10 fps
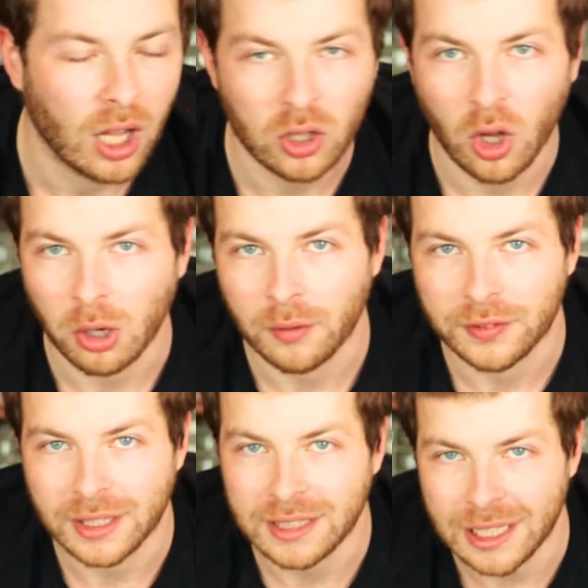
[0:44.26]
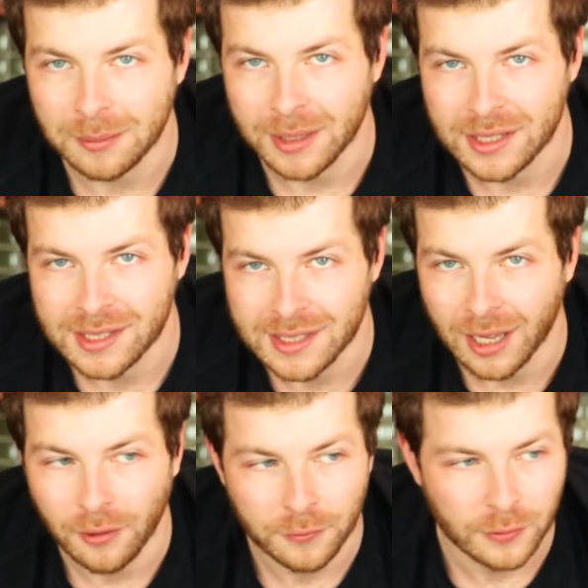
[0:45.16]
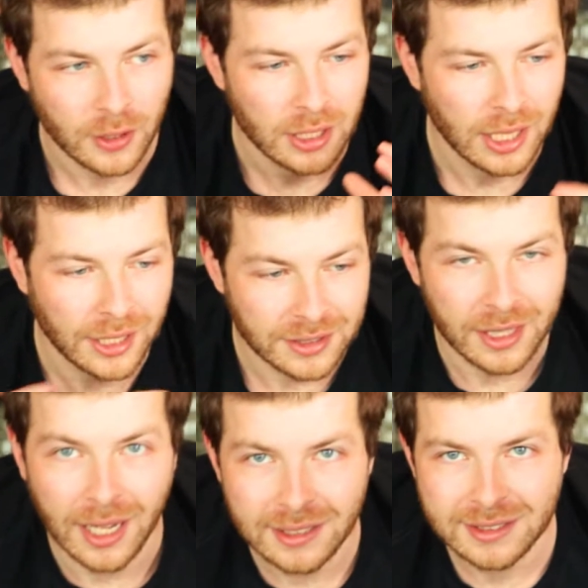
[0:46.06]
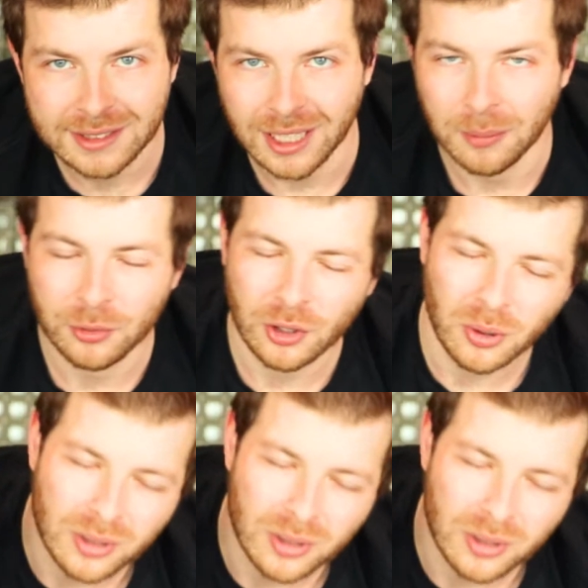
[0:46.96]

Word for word: along with the game itself, and then some. So